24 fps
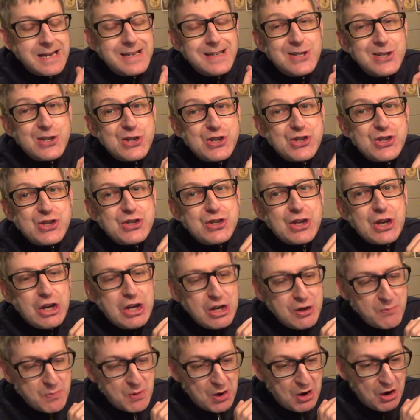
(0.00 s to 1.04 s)

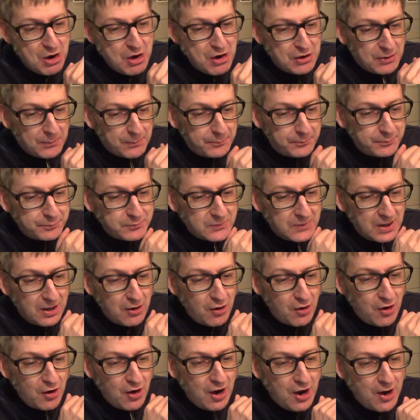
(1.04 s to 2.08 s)
Steenberge,
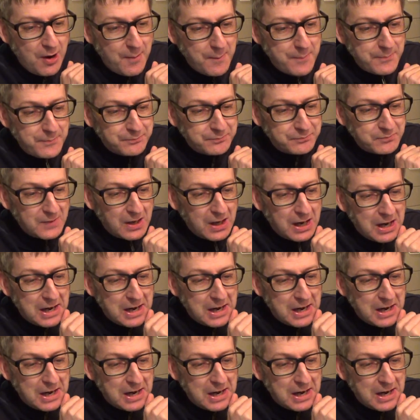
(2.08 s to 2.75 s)
who